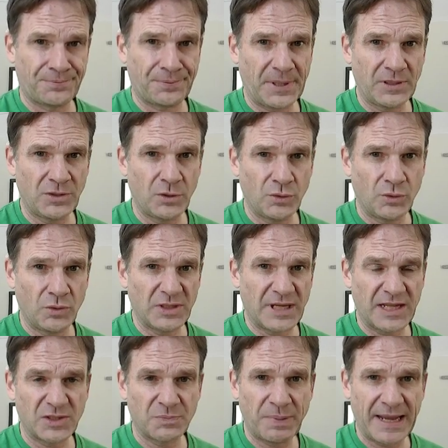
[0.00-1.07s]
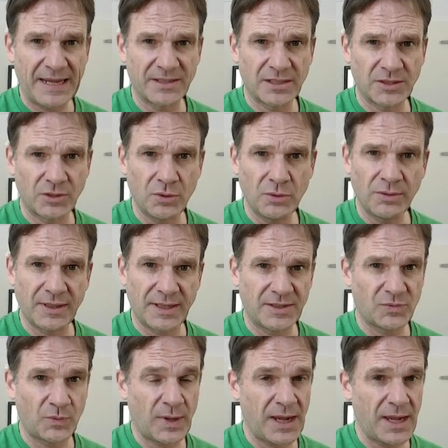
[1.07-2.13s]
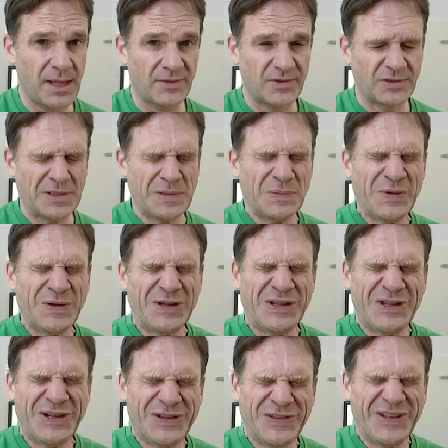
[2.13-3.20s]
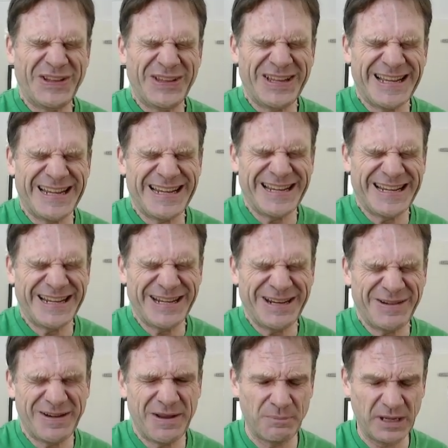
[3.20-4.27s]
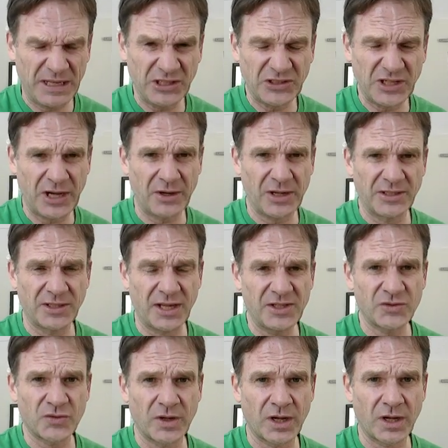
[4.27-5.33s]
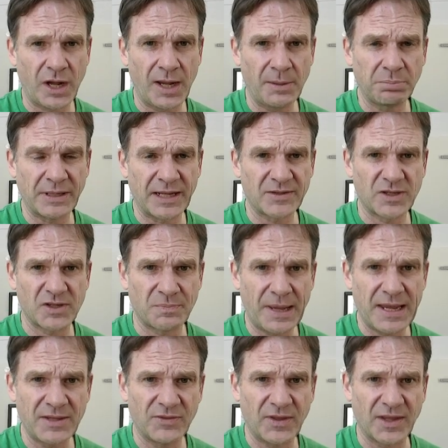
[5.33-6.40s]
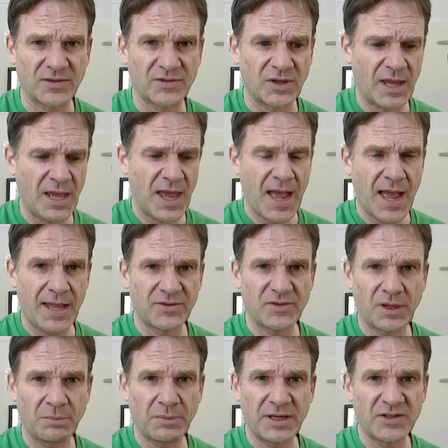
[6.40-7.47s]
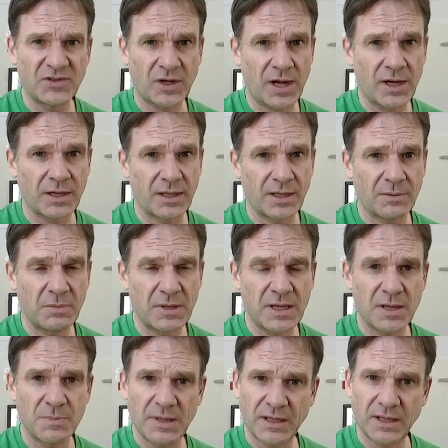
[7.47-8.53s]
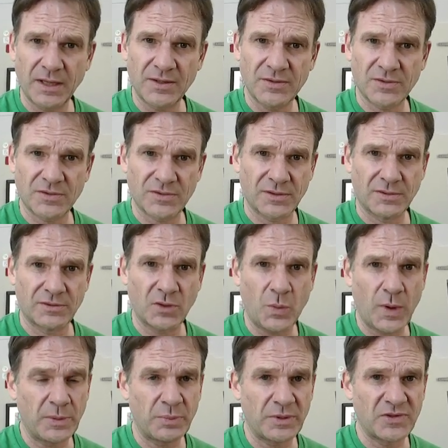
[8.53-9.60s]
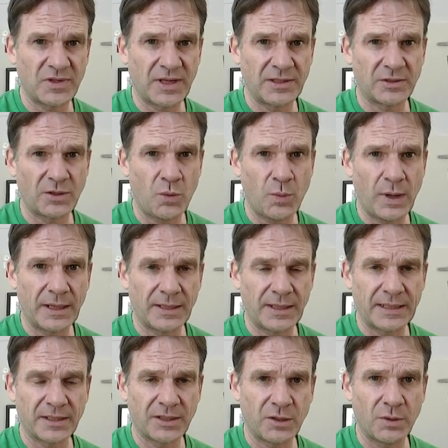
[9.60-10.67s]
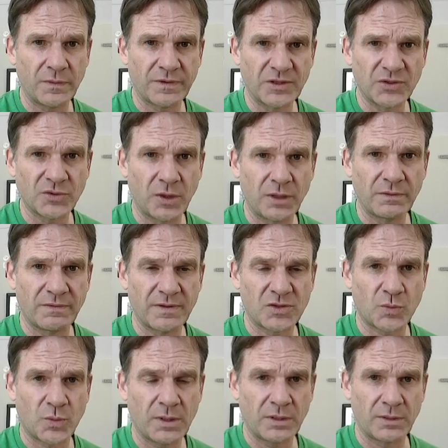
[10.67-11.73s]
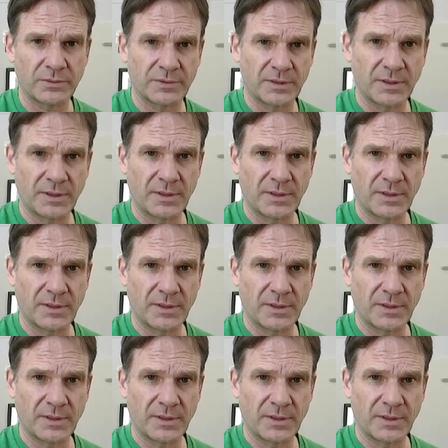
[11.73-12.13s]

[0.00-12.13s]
And who gets paid to do this? Well, somewhere along the line, a military industrial complex has made this. And somebody's targeting me because the 1% don't want to let go of control of this world.